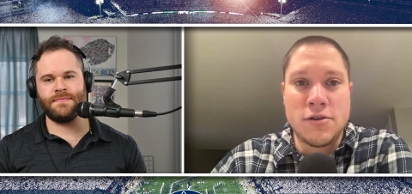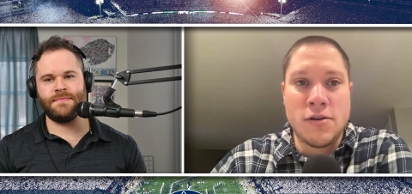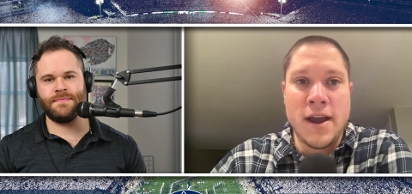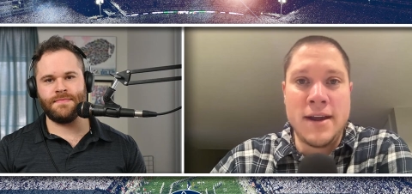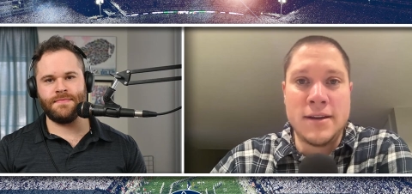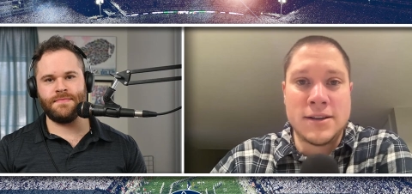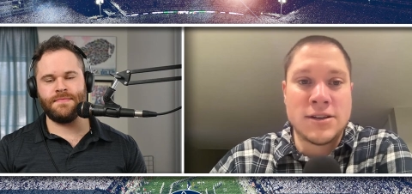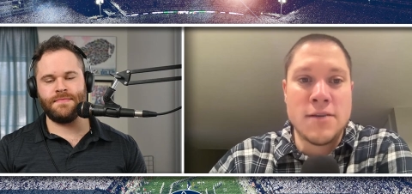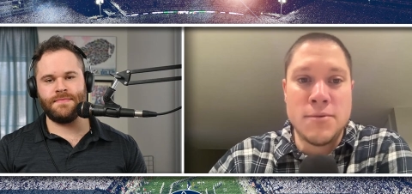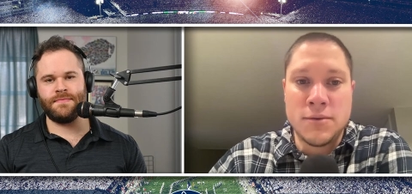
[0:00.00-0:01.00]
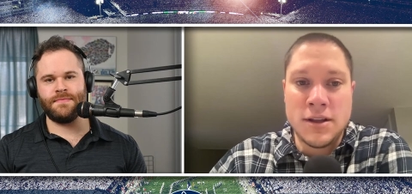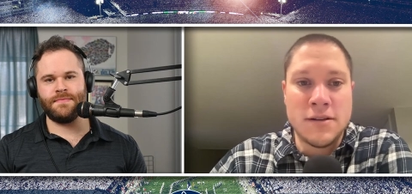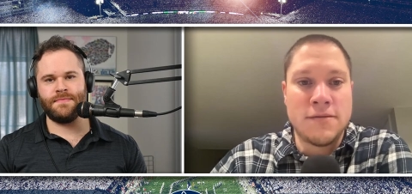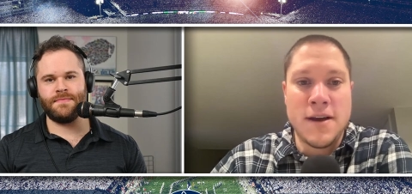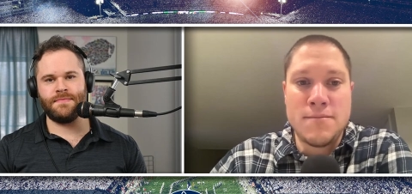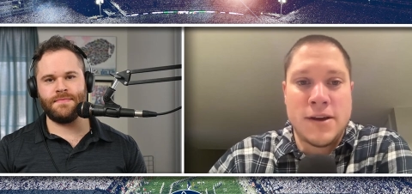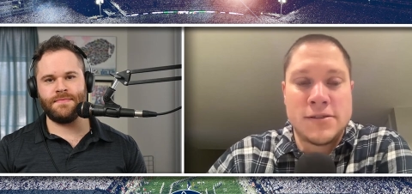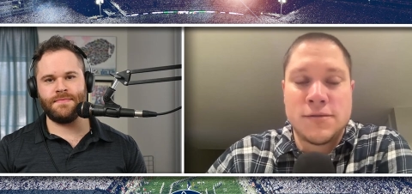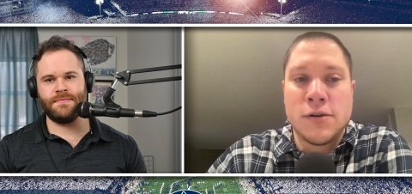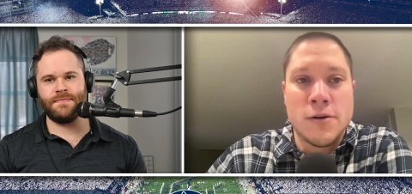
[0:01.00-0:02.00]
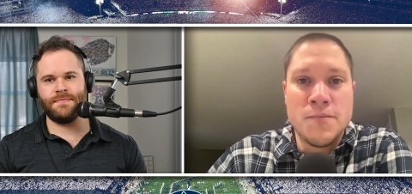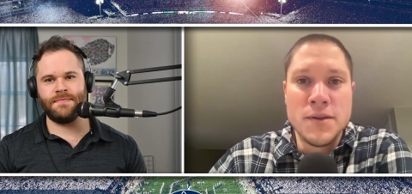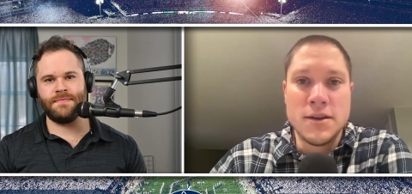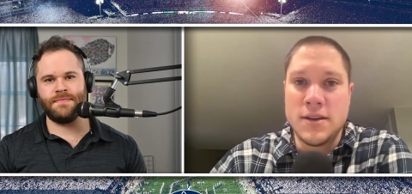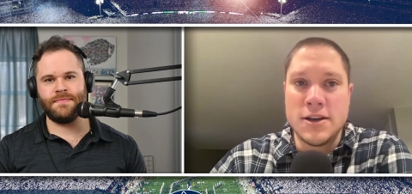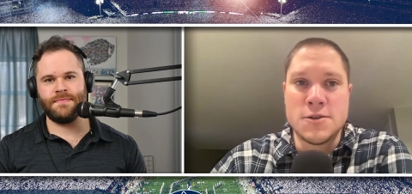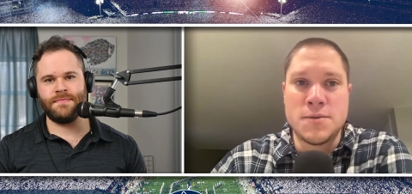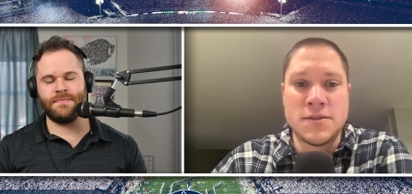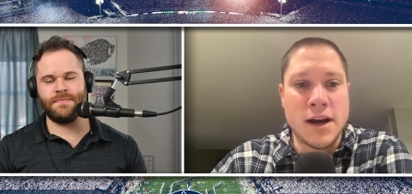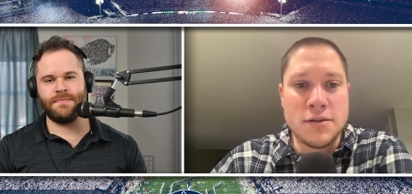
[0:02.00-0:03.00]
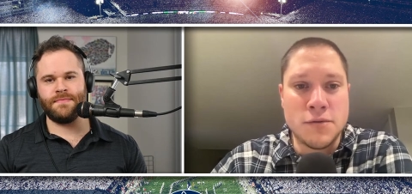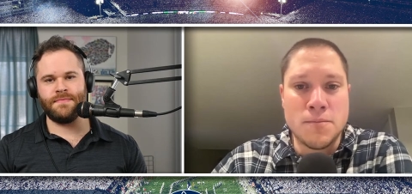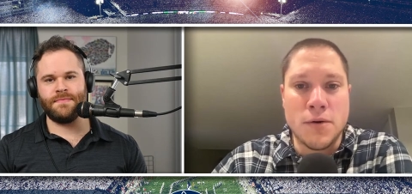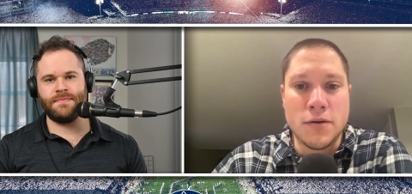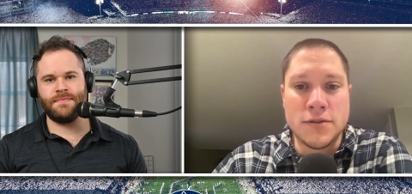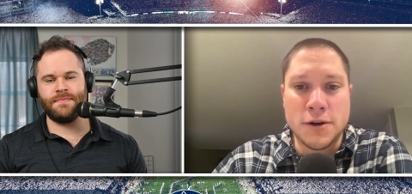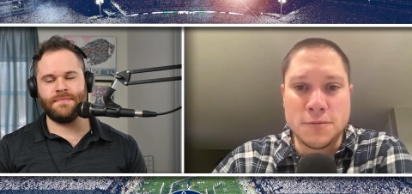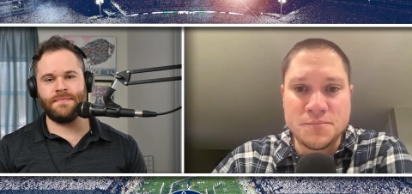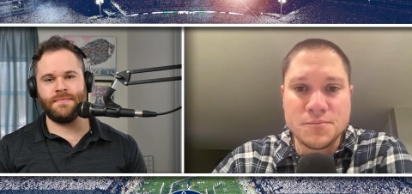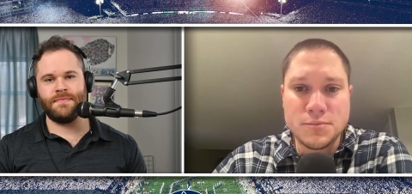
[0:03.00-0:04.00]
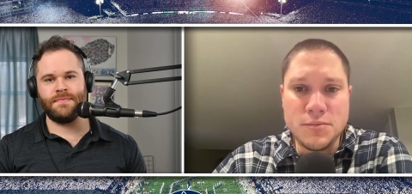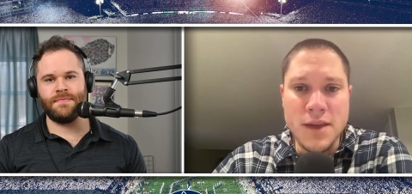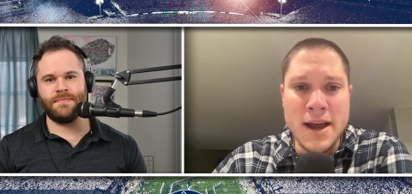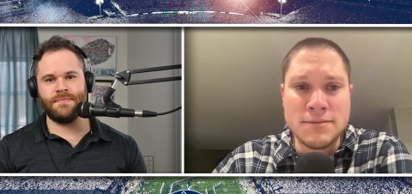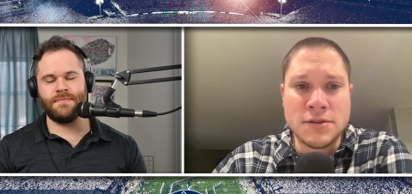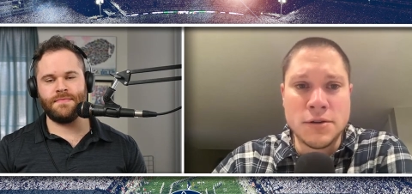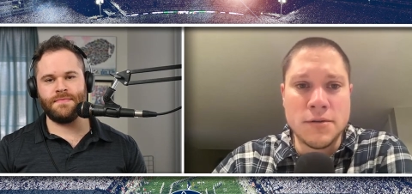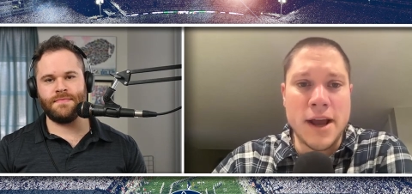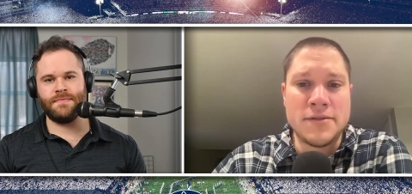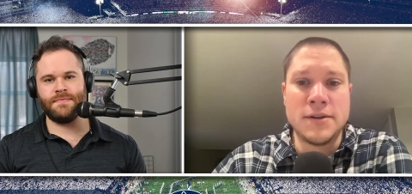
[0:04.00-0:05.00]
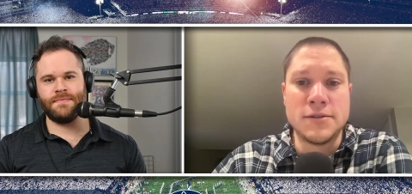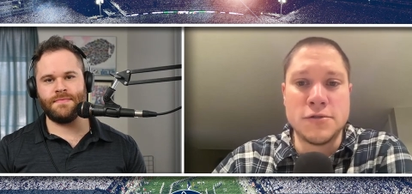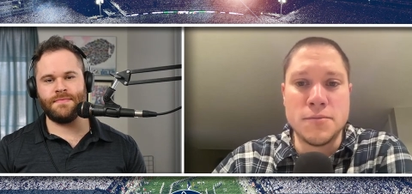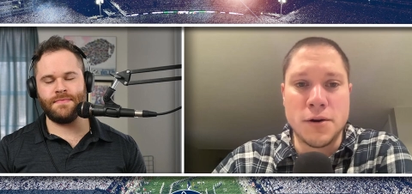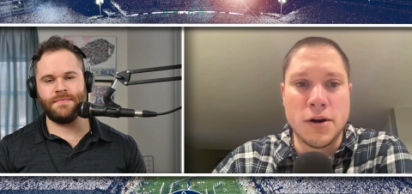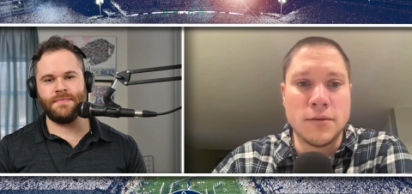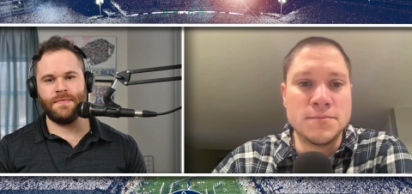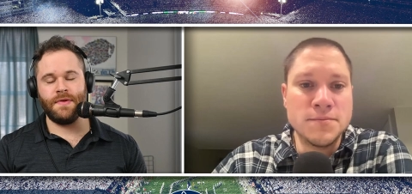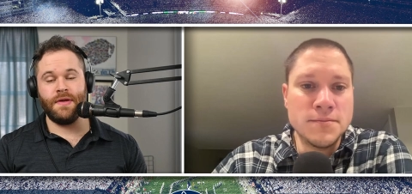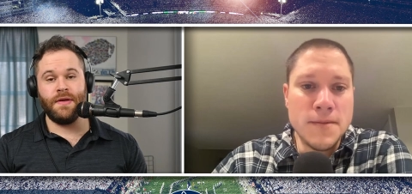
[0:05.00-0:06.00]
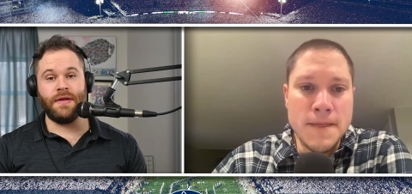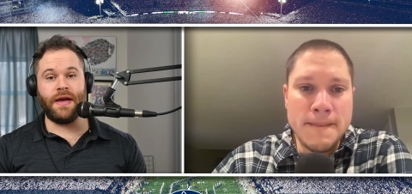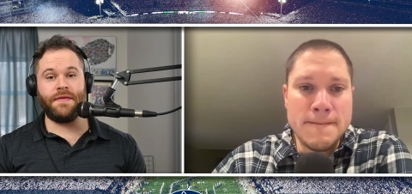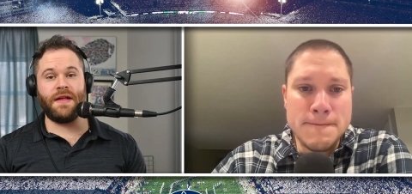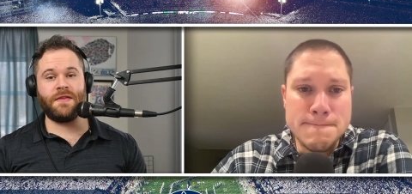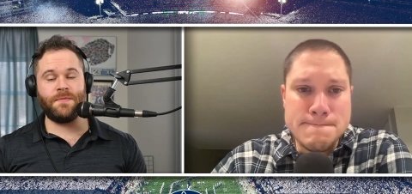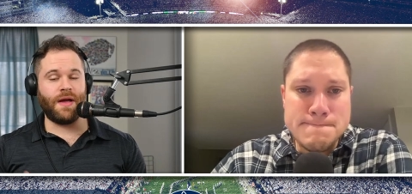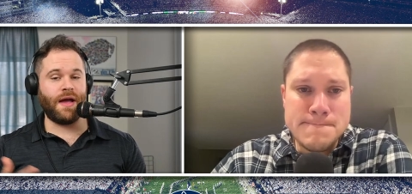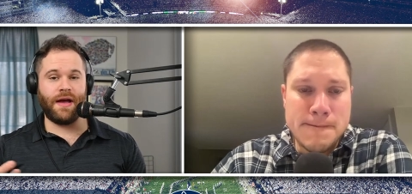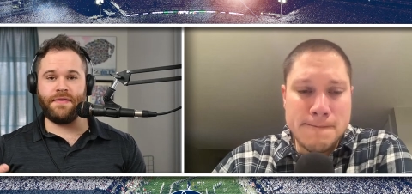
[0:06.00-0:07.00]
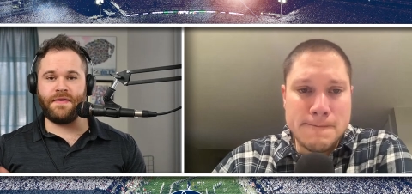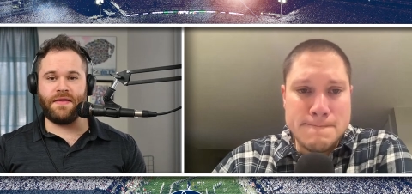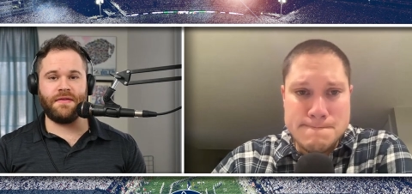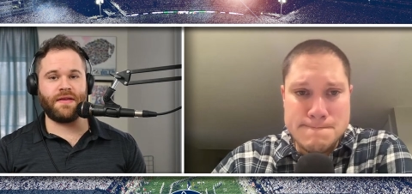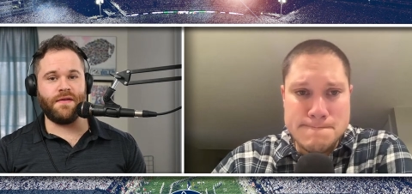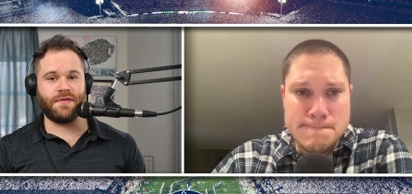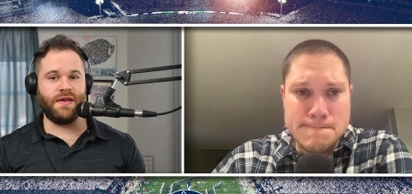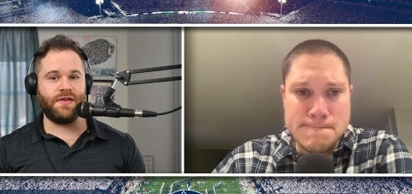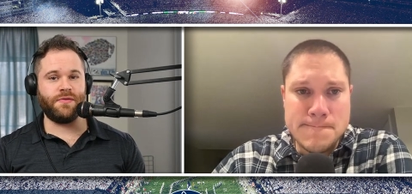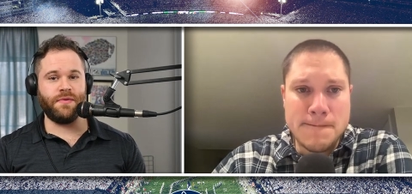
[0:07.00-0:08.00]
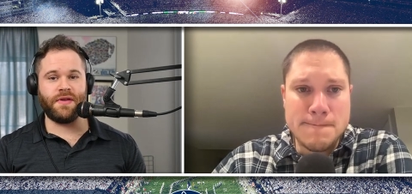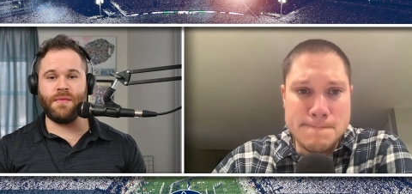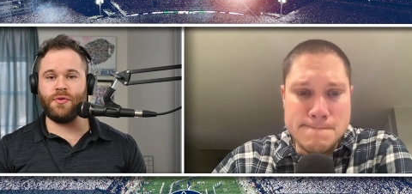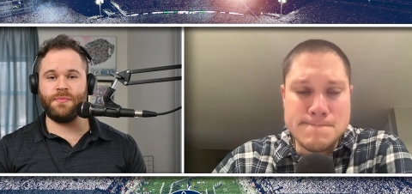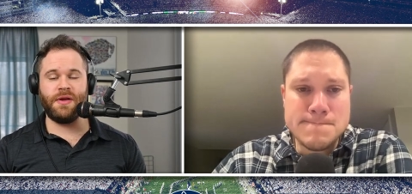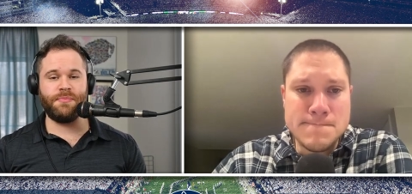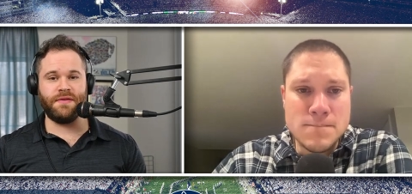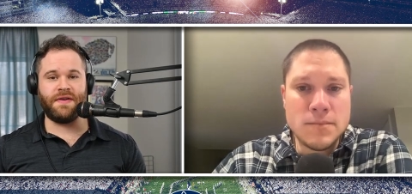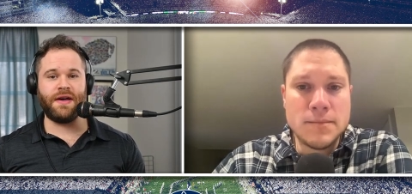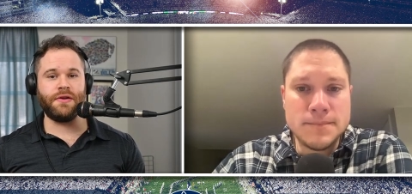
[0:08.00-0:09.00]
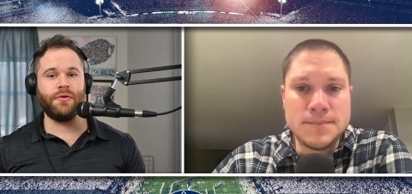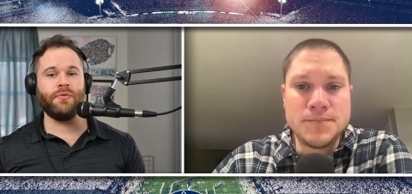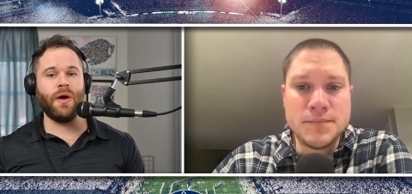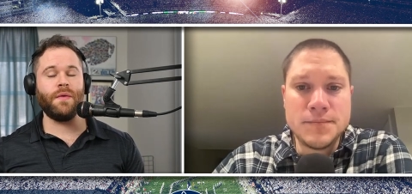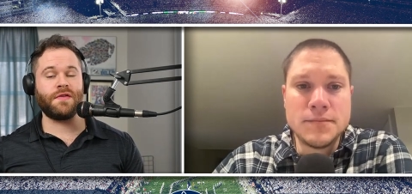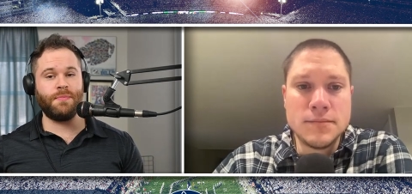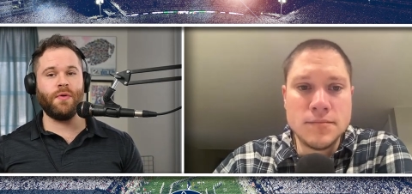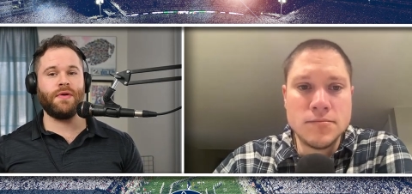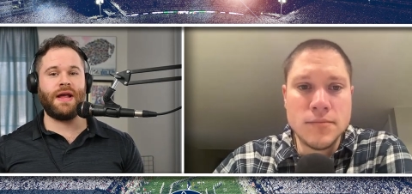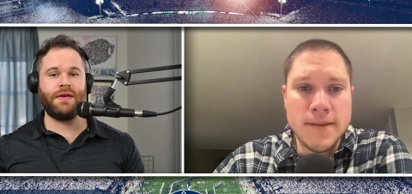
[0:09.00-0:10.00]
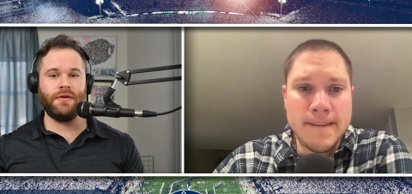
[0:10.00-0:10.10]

Speaker 1: to create excitement within the fan base for things besides football. So absolutely, I think there's room to grow.
Speaker 2: Yeah, and that's I've had this conversation with a couple of people of how do you grow a sport? How do you